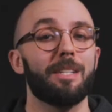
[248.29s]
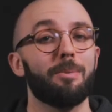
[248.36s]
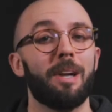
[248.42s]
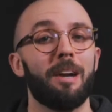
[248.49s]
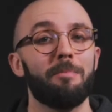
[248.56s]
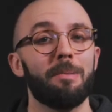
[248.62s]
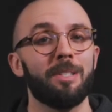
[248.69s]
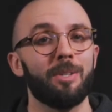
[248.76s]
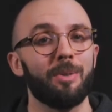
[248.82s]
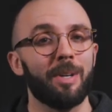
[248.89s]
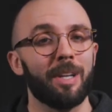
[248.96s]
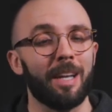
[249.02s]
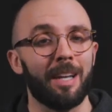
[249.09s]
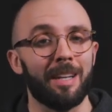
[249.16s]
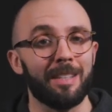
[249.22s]
what I've been
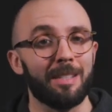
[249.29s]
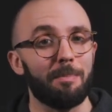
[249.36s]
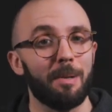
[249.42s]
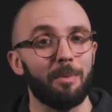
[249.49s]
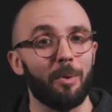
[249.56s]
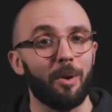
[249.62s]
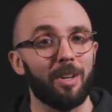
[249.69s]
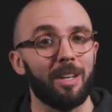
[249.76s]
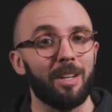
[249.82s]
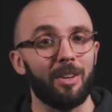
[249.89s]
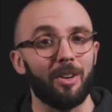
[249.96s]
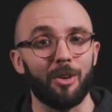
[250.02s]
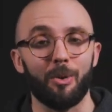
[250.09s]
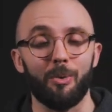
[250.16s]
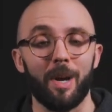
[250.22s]
doing, and it's been working
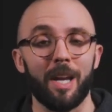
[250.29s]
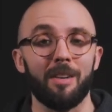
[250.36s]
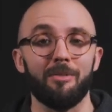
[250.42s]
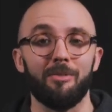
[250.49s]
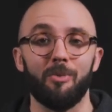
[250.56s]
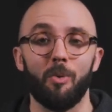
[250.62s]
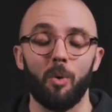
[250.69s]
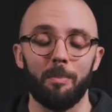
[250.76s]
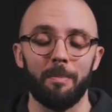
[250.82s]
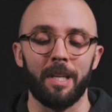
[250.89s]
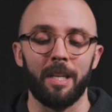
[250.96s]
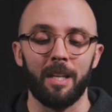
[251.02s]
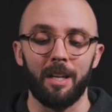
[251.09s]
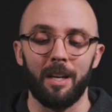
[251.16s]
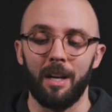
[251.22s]
great for
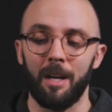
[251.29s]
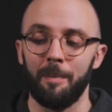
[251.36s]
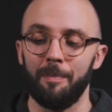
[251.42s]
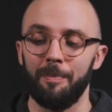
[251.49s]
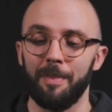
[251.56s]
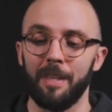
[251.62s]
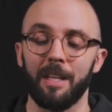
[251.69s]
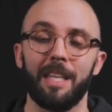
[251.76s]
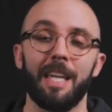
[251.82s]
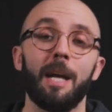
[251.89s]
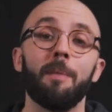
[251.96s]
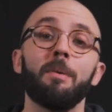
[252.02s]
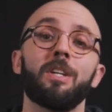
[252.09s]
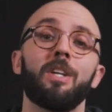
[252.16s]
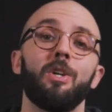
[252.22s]
me. The
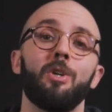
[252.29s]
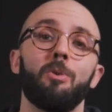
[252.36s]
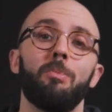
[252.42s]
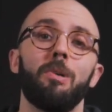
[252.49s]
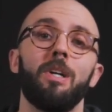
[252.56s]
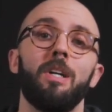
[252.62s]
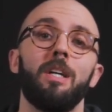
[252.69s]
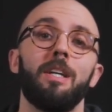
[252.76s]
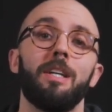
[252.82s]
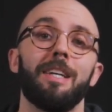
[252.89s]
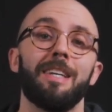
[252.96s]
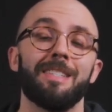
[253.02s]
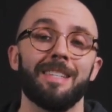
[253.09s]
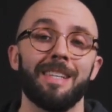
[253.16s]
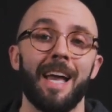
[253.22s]
camera cube
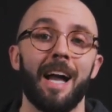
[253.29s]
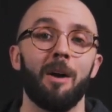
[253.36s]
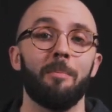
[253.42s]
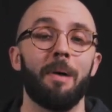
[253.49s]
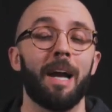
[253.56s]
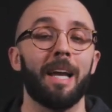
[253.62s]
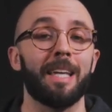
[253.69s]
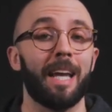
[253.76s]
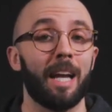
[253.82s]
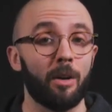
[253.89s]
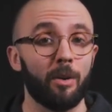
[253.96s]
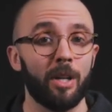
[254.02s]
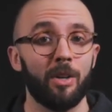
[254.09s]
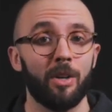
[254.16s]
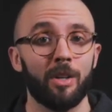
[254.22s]
is now my
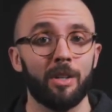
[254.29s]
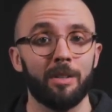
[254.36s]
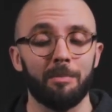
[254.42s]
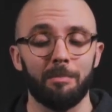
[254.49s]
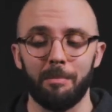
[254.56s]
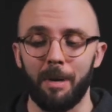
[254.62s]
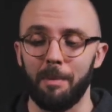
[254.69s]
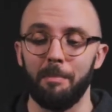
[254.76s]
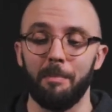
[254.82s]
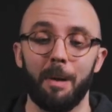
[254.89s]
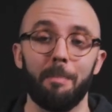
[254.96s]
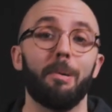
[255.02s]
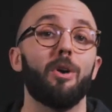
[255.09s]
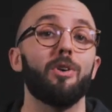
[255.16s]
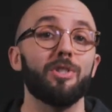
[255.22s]
carry-on, my
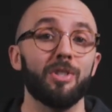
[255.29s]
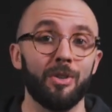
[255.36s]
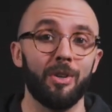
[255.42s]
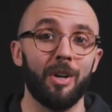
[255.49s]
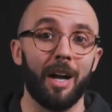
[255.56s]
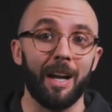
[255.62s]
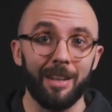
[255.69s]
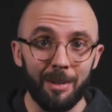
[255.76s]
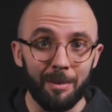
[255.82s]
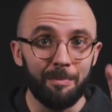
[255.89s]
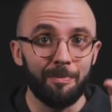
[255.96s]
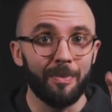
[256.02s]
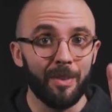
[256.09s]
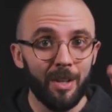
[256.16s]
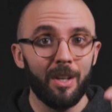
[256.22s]
personal item,
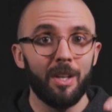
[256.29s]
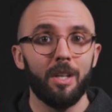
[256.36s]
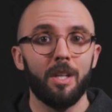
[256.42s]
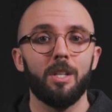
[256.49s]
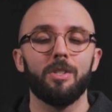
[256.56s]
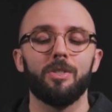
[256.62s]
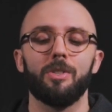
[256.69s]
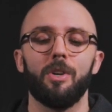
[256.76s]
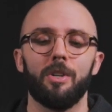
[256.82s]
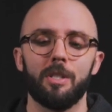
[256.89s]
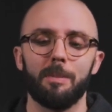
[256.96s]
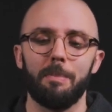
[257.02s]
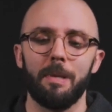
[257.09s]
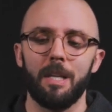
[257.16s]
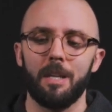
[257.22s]
so to
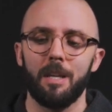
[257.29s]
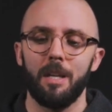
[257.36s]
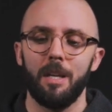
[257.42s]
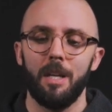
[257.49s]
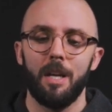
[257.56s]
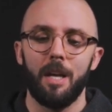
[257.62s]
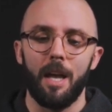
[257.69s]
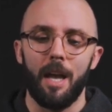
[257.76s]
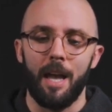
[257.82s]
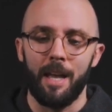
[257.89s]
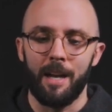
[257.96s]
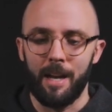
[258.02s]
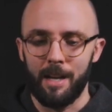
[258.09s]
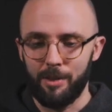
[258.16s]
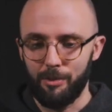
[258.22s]
speak,
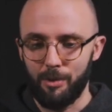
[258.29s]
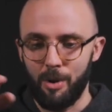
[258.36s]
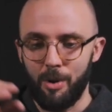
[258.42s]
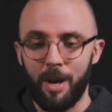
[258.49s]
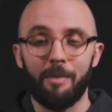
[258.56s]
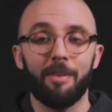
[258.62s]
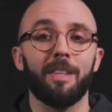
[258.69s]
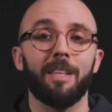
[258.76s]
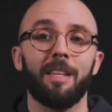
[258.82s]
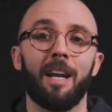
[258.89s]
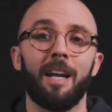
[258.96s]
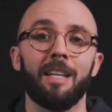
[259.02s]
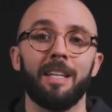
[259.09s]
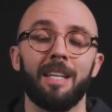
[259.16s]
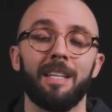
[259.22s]
and I throw everything that
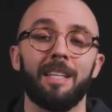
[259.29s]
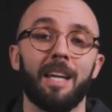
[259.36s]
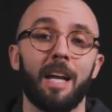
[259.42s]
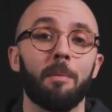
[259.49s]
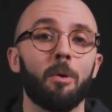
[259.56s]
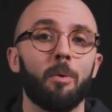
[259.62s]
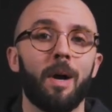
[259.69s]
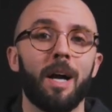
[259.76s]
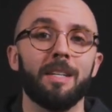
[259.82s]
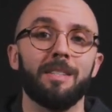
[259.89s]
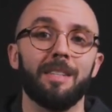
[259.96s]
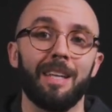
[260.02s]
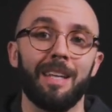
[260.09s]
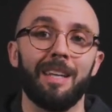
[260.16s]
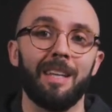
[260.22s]
I need
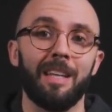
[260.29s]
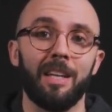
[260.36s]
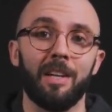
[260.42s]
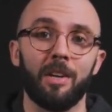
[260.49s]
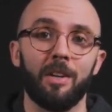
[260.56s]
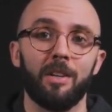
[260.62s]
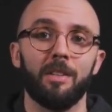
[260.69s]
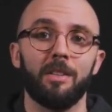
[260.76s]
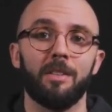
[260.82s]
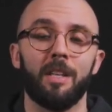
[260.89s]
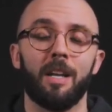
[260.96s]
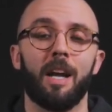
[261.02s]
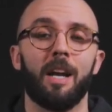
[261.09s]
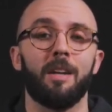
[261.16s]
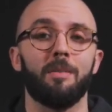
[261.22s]
camera-wise in here
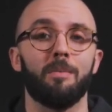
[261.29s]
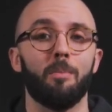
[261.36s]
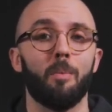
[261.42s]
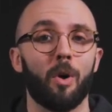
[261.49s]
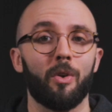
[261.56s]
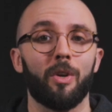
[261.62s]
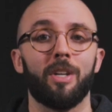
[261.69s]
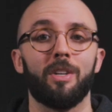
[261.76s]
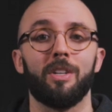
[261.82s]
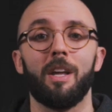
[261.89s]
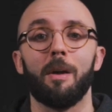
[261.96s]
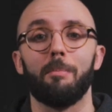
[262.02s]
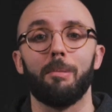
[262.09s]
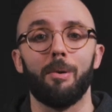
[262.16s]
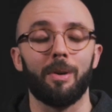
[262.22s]
that I worry could
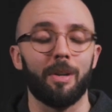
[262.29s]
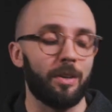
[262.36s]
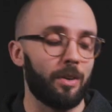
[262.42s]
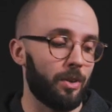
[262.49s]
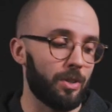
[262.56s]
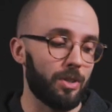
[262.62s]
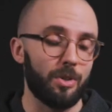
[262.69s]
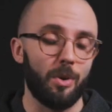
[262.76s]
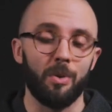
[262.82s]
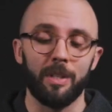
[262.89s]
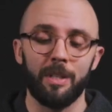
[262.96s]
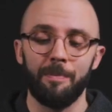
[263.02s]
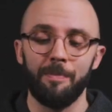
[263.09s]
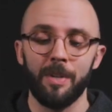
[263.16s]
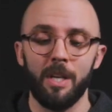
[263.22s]
get broken or
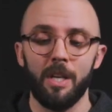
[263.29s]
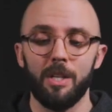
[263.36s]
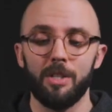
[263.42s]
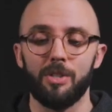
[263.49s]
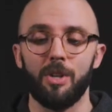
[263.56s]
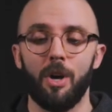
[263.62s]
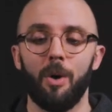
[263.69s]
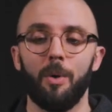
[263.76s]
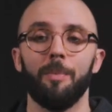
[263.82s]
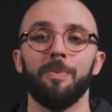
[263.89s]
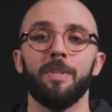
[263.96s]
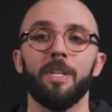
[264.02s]
stolen. So